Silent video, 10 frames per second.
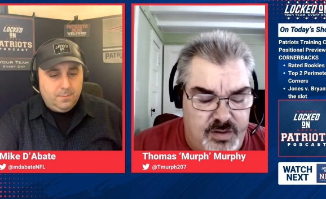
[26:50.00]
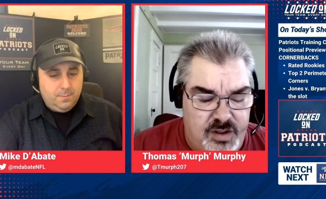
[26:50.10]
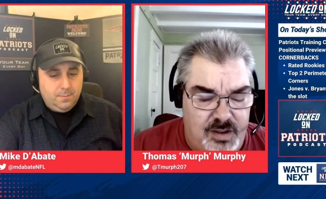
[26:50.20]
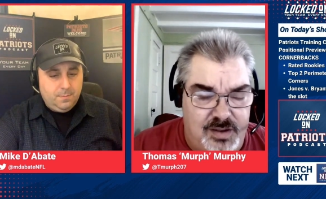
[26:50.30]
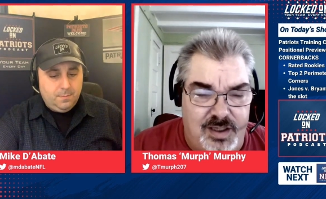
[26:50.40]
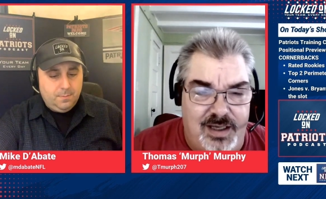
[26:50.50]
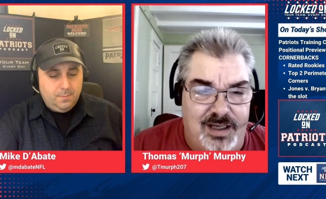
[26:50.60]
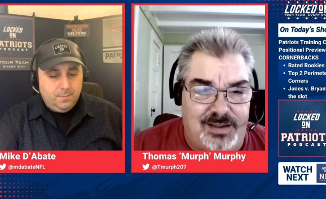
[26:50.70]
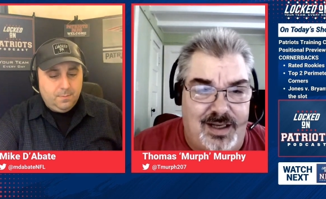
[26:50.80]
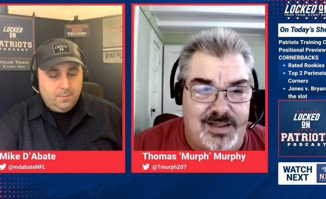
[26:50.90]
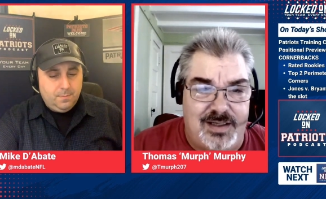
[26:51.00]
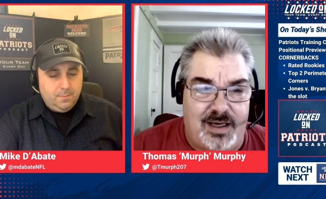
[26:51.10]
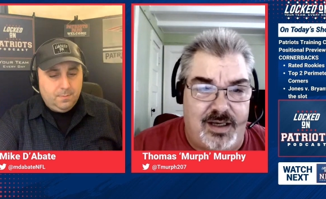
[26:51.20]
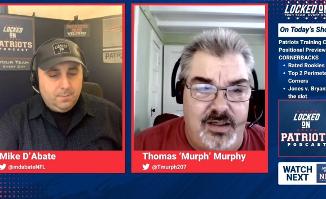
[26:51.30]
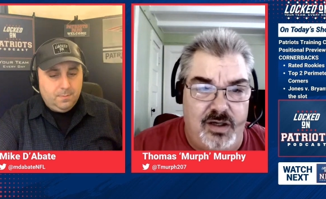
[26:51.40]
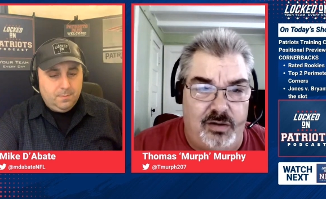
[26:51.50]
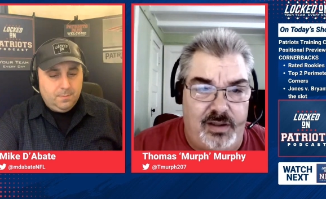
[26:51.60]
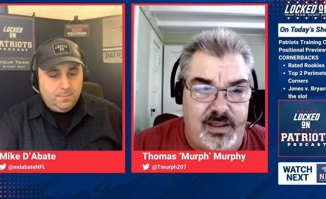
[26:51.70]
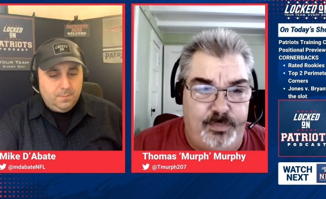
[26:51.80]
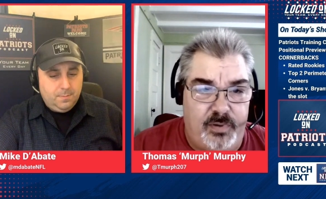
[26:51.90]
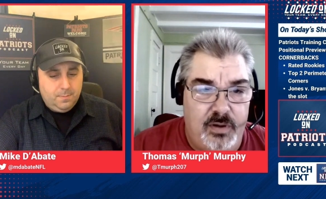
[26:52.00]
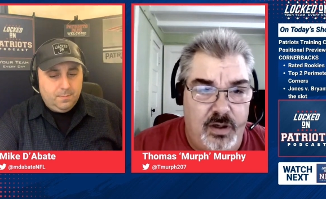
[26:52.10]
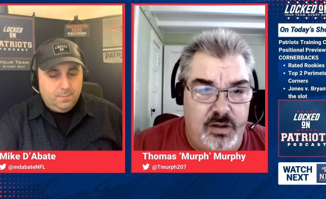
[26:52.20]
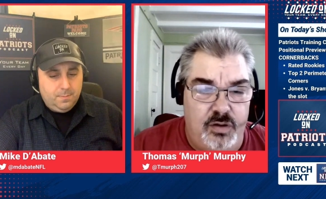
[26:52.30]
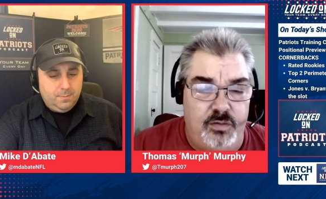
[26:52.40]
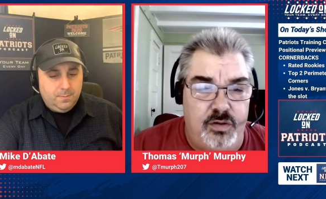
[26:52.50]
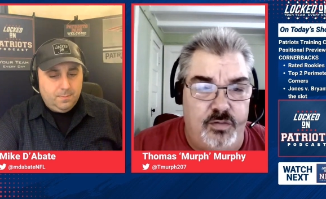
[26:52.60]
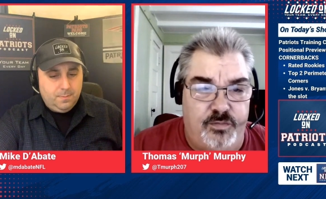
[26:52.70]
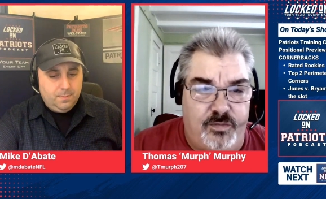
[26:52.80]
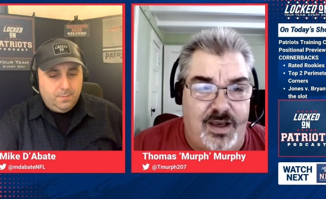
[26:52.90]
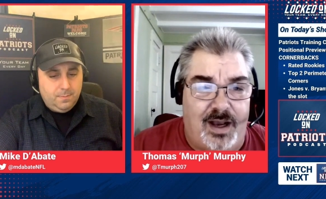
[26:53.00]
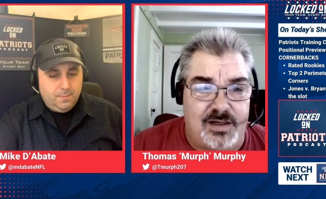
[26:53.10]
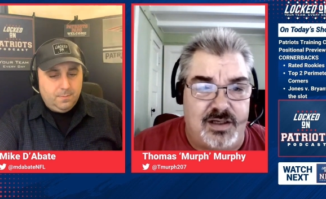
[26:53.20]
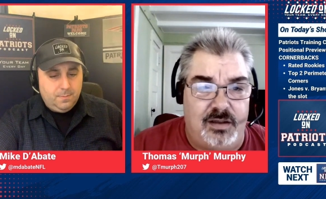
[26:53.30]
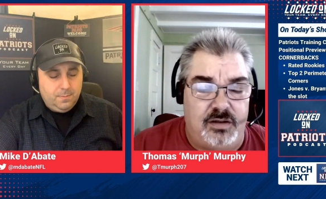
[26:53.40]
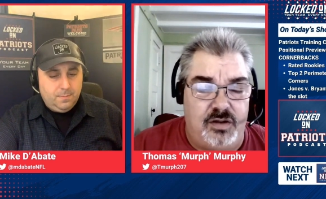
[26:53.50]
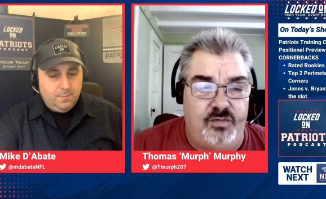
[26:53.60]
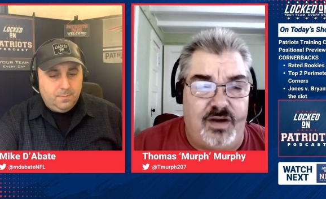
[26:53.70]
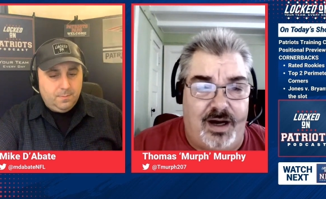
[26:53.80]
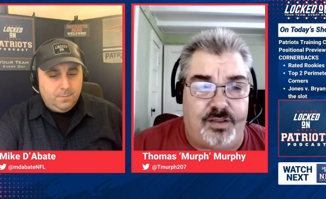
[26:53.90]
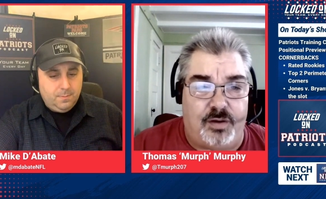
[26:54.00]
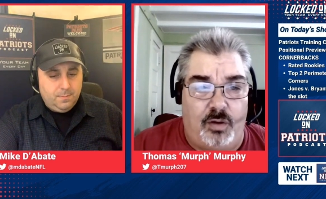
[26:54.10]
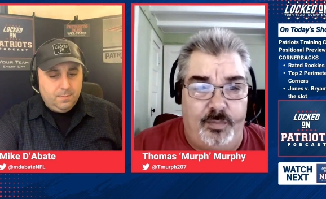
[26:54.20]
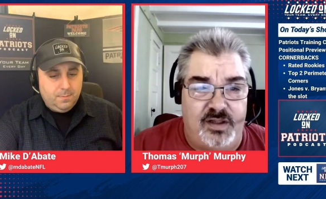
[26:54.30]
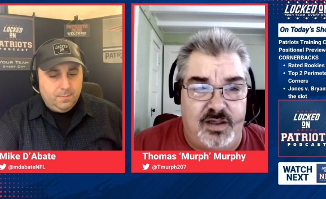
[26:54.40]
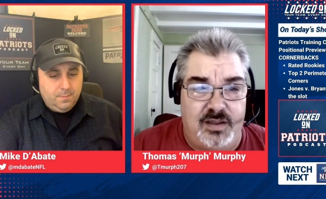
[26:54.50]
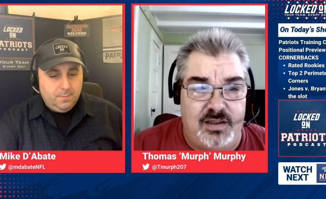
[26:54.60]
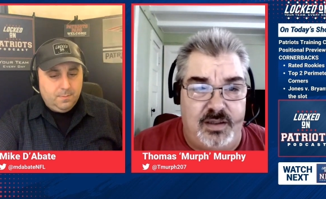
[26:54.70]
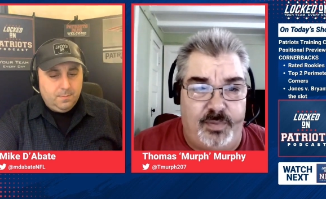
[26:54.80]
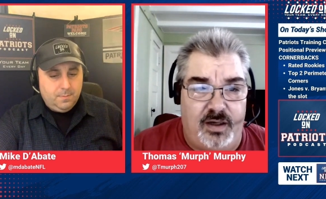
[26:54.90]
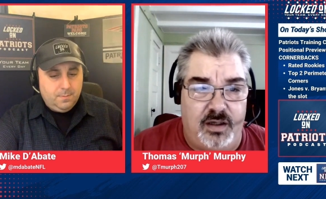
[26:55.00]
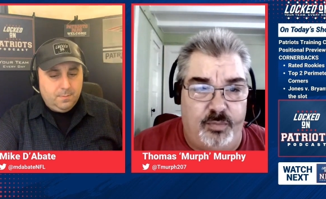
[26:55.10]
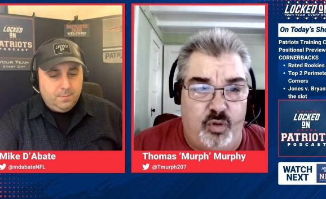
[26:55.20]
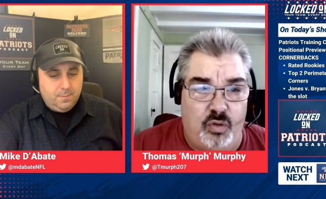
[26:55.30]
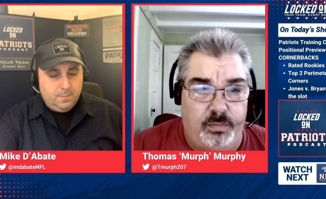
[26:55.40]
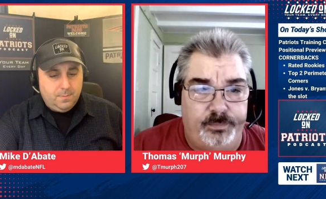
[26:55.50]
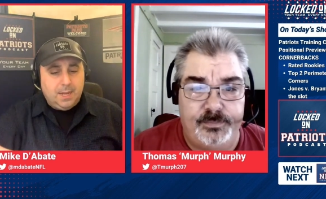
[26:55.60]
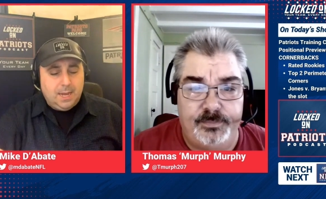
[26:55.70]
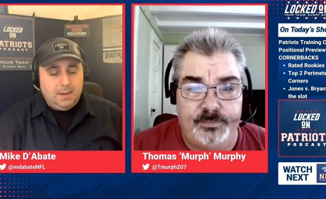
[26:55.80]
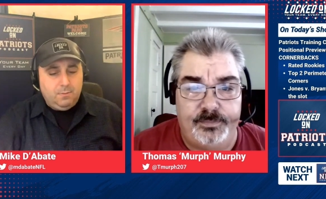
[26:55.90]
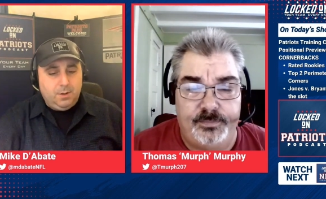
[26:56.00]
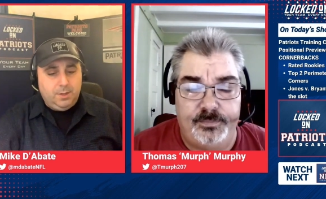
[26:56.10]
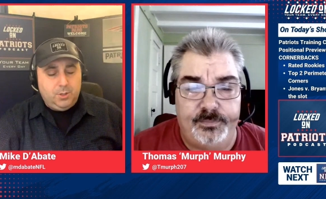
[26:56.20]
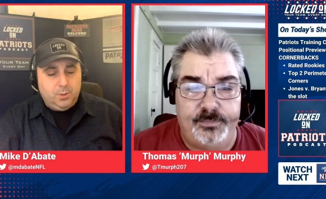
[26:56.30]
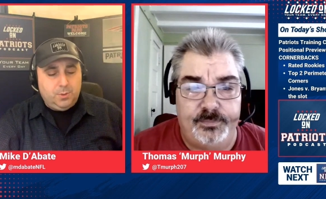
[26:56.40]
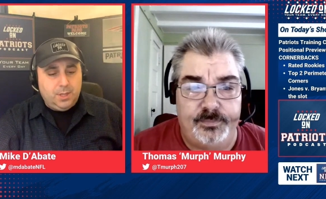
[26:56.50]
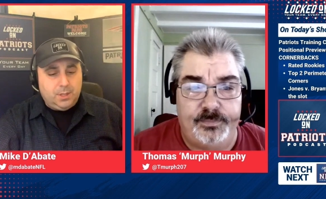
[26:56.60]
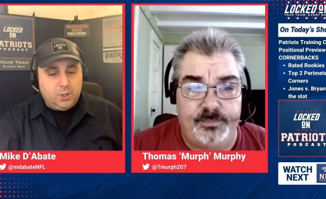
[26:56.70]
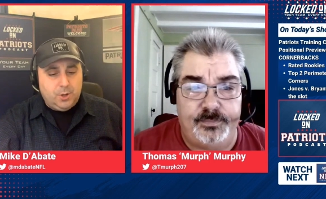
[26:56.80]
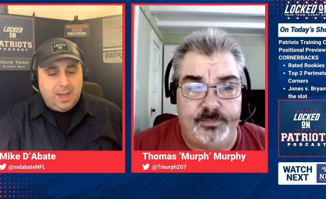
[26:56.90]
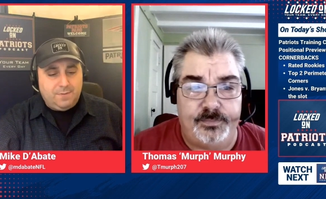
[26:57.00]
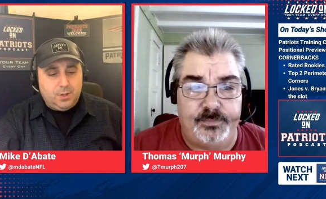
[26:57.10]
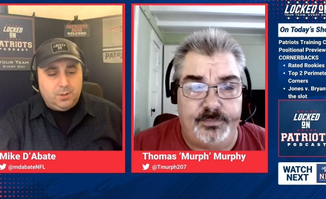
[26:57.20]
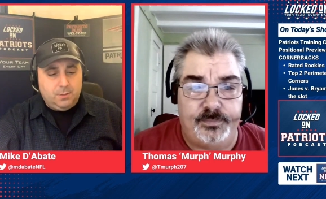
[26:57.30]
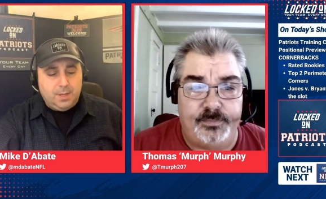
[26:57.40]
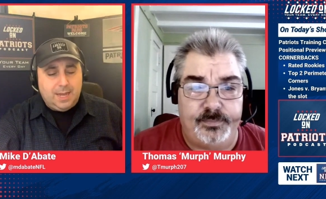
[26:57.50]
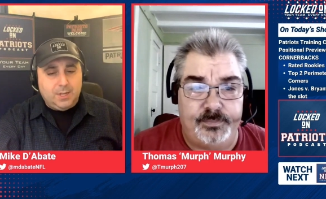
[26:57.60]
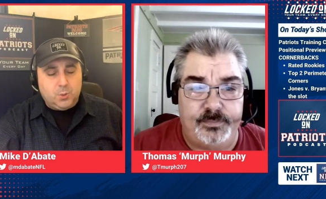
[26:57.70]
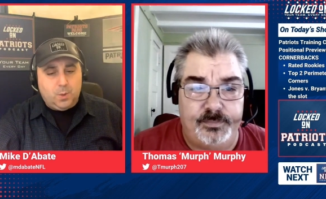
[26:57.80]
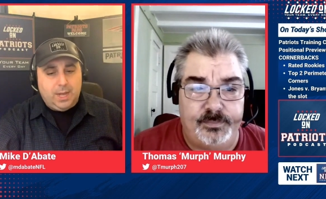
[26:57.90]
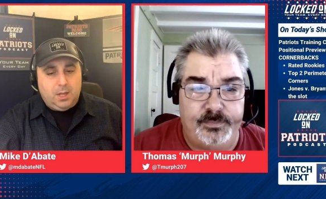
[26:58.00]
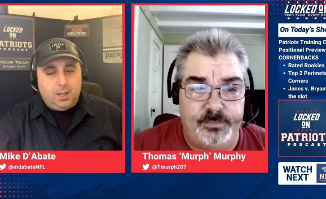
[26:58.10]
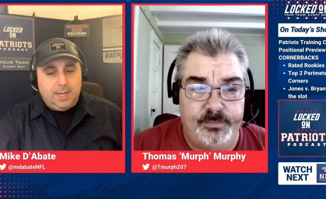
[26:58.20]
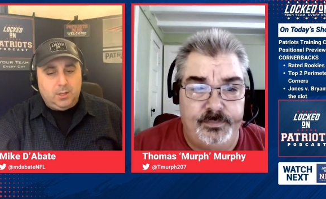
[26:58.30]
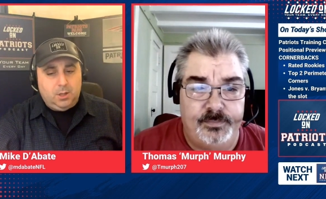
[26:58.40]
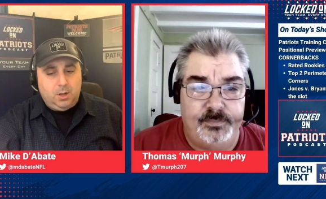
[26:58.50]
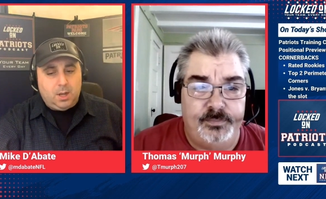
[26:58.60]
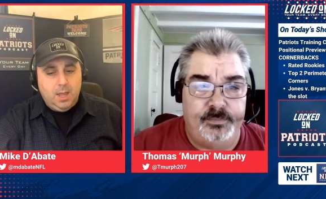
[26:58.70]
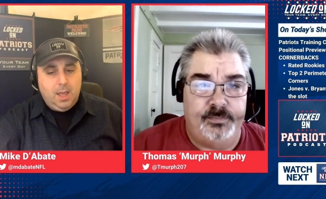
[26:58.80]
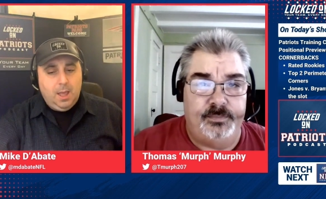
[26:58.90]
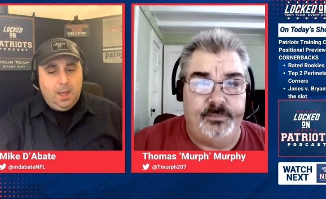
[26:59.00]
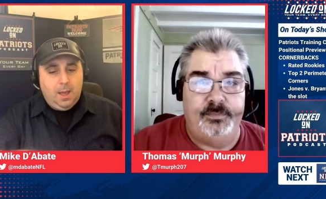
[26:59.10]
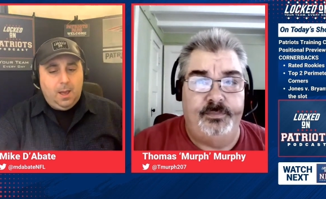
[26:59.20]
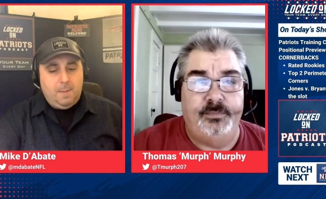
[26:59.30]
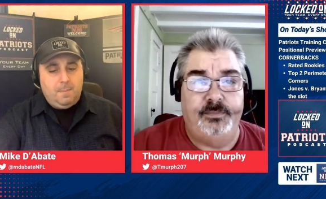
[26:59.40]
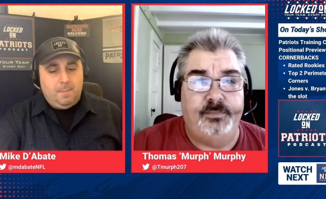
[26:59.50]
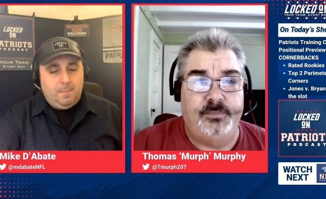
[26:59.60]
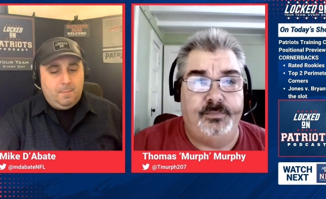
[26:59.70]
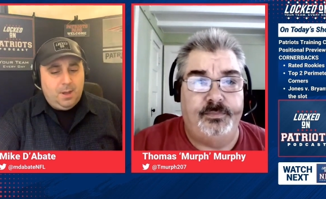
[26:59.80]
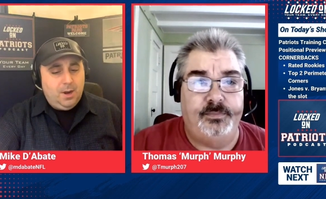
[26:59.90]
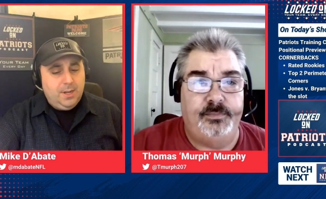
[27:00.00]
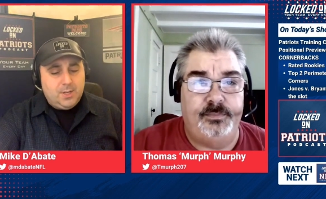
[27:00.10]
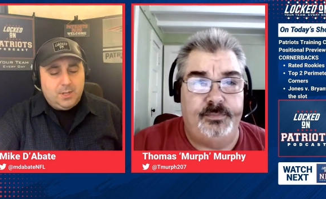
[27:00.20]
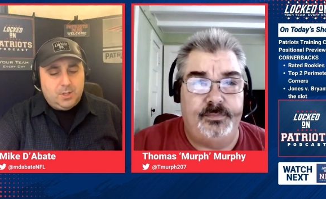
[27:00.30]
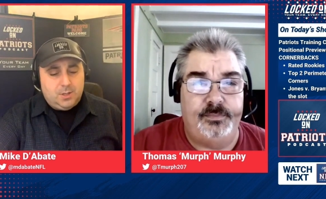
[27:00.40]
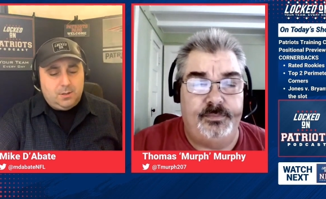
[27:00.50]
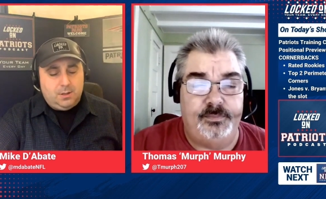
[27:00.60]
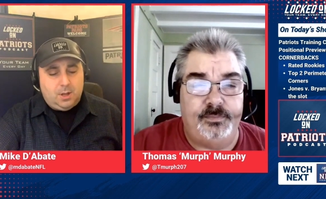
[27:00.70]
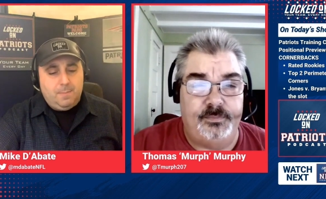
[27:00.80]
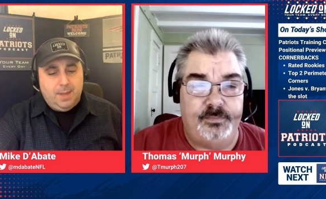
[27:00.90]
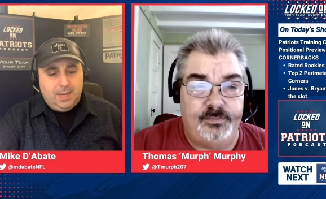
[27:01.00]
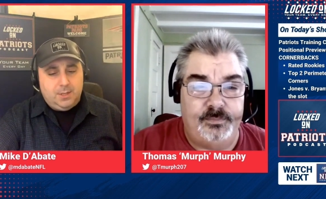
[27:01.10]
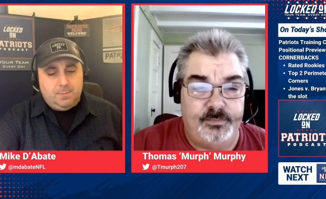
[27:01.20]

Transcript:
Speaker 1: to to get that second year leap, you you've got to you've got to throw him into the deep end of the pool.
Speaker 2: I really do think that you have to do that as well. And look, Marcus is committed to